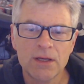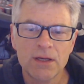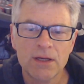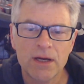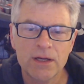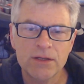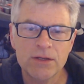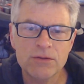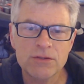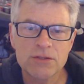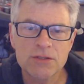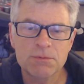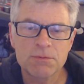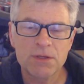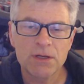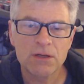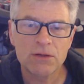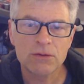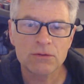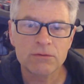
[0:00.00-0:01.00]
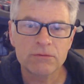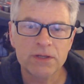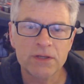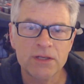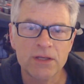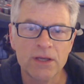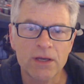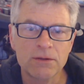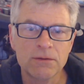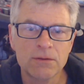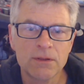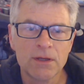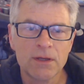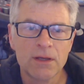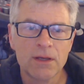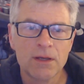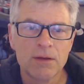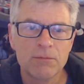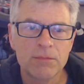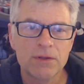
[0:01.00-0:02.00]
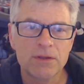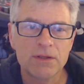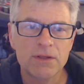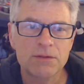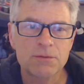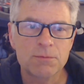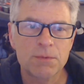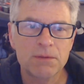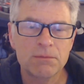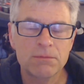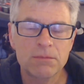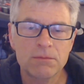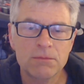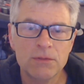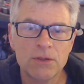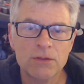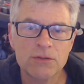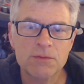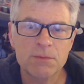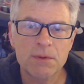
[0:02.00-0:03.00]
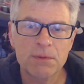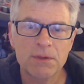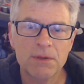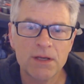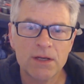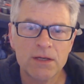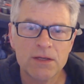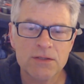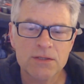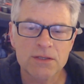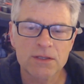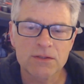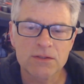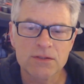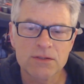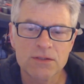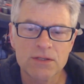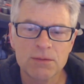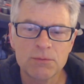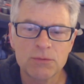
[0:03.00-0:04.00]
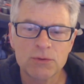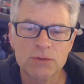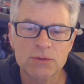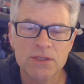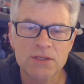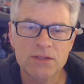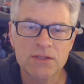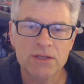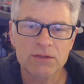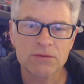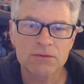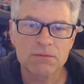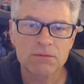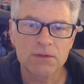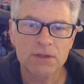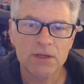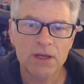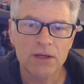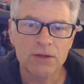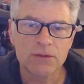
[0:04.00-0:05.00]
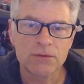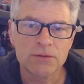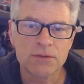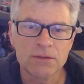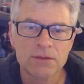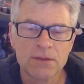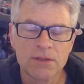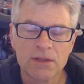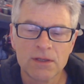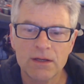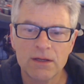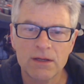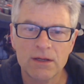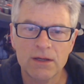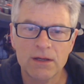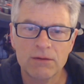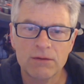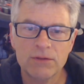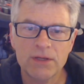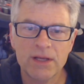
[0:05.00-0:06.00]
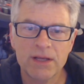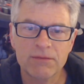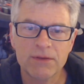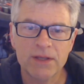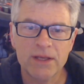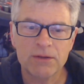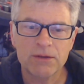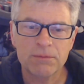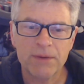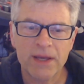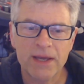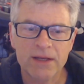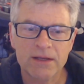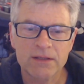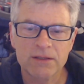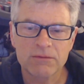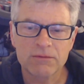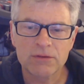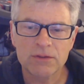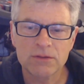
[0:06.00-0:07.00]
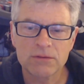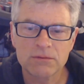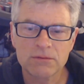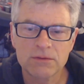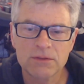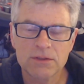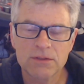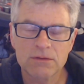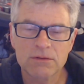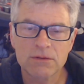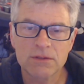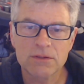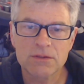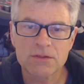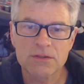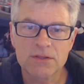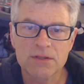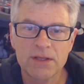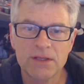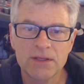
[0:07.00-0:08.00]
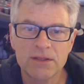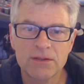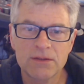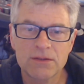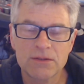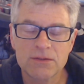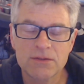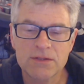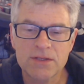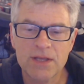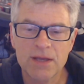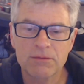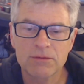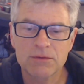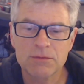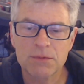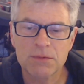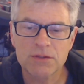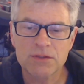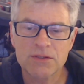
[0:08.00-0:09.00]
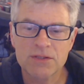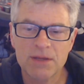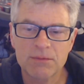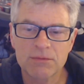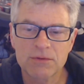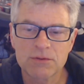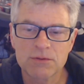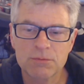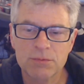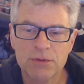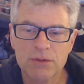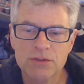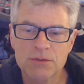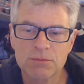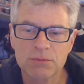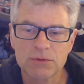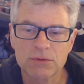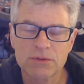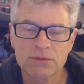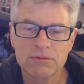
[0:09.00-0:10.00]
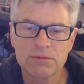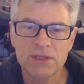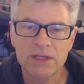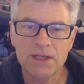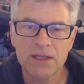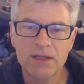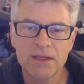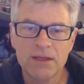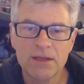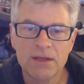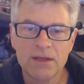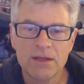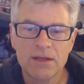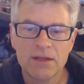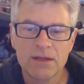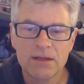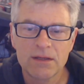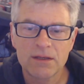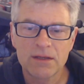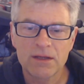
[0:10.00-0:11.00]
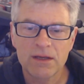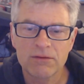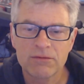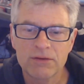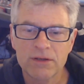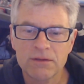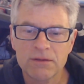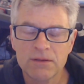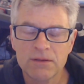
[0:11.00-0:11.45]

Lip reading: I know this has been a long video, but there's been lots of people asking to see more details of the code. I really haven't held back, and I've gone in as much depth as possible to really cover